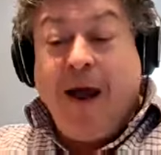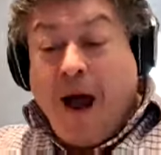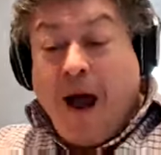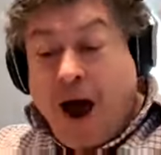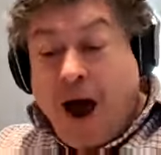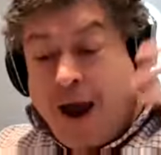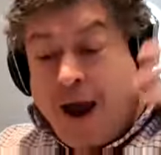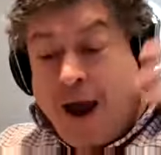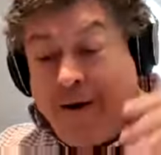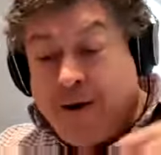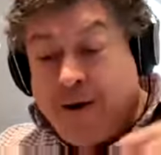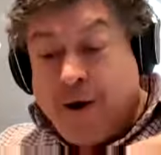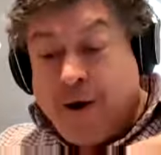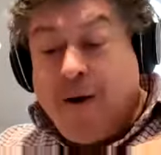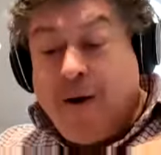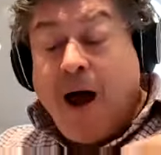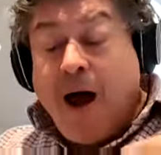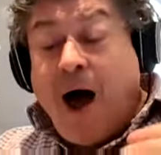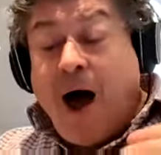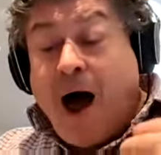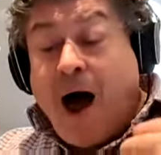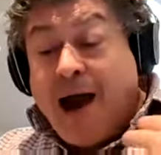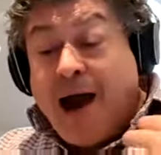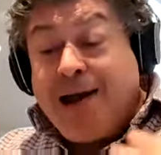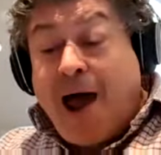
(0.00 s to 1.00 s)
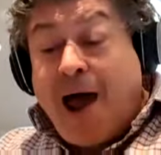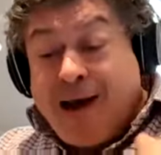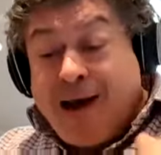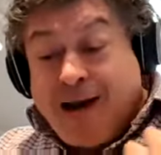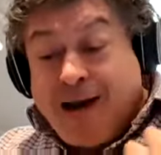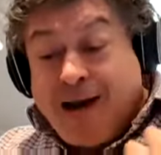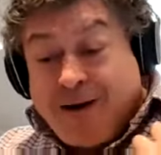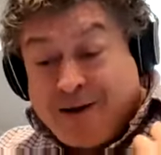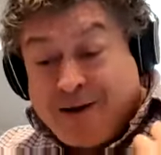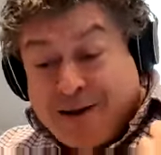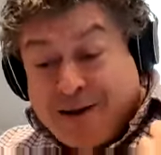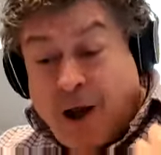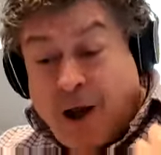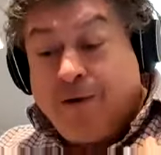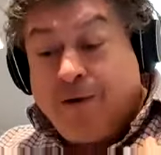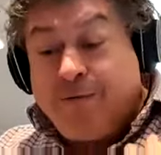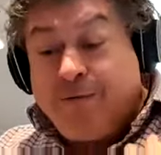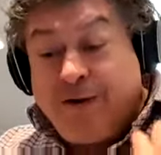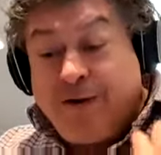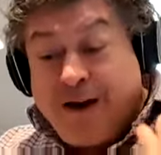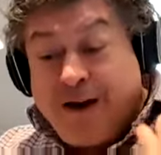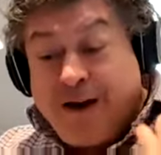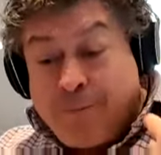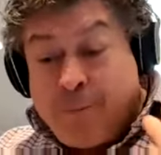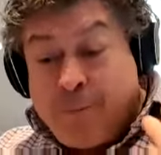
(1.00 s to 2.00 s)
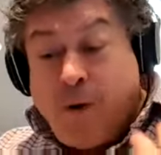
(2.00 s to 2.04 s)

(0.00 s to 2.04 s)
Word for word: Uh, you know, I like solving